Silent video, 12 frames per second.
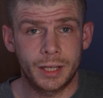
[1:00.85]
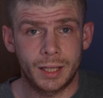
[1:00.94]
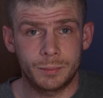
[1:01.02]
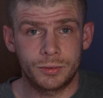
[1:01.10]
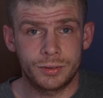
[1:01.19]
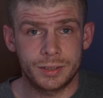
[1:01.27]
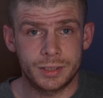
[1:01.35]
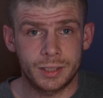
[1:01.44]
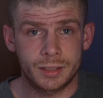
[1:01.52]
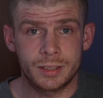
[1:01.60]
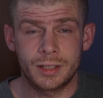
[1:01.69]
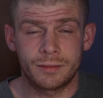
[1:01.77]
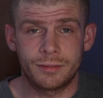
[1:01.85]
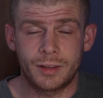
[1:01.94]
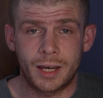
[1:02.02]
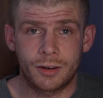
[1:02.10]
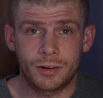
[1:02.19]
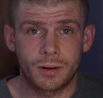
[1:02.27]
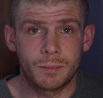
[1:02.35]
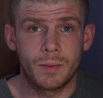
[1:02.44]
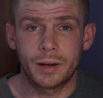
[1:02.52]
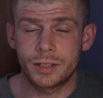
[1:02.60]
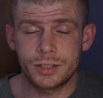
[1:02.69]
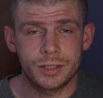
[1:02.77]
hop 360 on flat ground
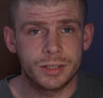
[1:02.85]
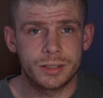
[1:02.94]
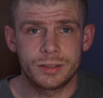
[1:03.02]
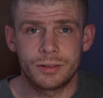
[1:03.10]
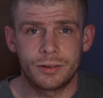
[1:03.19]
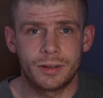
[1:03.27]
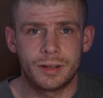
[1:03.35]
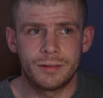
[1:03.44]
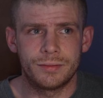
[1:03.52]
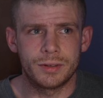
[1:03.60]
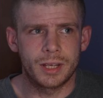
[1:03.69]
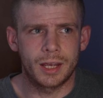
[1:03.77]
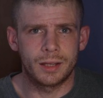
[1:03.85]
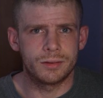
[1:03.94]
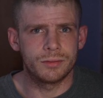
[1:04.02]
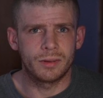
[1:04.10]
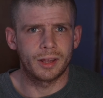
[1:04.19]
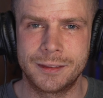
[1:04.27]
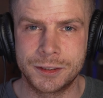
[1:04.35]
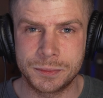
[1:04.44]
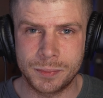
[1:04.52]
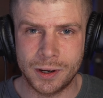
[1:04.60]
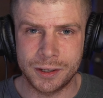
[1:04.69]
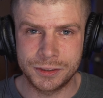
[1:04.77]
much easier than if you can't do that. The
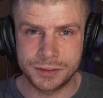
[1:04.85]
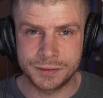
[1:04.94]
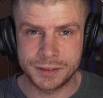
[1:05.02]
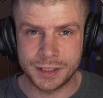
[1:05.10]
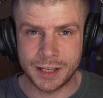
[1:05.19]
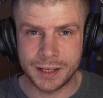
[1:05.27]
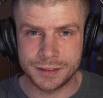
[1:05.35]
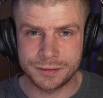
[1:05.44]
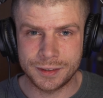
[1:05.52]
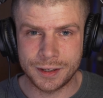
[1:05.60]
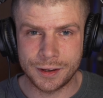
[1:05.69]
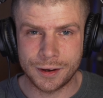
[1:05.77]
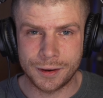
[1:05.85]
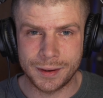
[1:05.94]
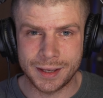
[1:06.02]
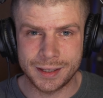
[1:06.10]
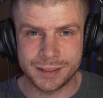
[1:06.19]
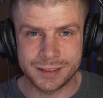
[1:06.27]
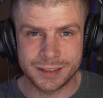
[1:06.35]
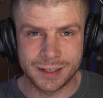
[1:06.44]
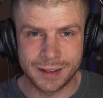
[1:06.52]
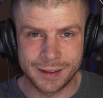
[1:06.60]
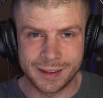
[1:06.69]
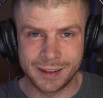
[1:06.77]
sponsor of today's video is
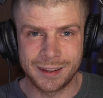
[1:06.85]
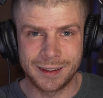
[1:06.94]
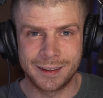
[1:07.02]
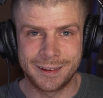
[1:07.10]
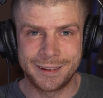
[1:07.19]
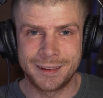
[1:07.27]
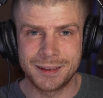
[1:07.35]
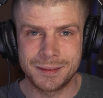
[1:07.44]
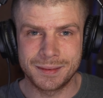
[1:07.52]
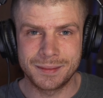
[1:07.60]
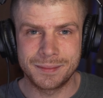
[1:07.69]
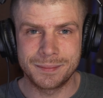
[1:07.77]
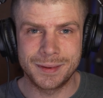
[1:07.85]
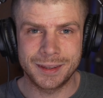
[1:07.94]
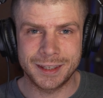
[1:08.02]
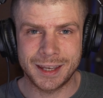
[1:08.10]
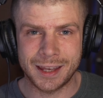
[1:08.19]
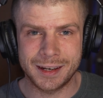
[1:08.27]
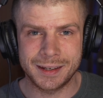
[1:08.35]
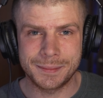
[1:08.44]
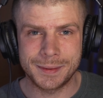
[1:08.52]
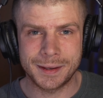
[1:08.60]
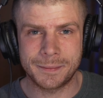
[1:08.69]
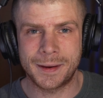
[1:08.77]
Billy Kennedy
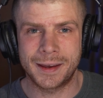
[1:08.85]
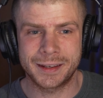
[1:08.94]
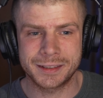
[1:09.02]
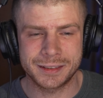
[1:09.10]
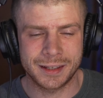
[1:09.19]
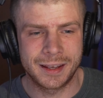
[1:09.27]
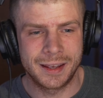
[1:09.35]
BMX.